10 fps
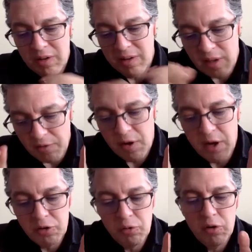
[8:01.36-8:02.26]

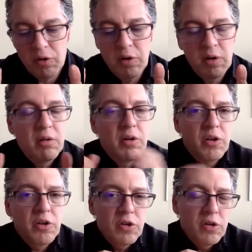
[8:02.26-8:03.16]
Davka, to learn
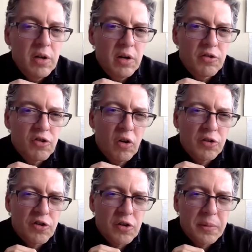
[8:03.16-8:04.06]
Yiddish
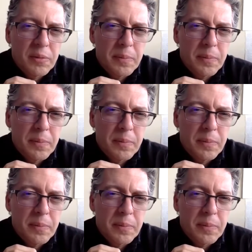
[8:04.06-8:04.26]
culture?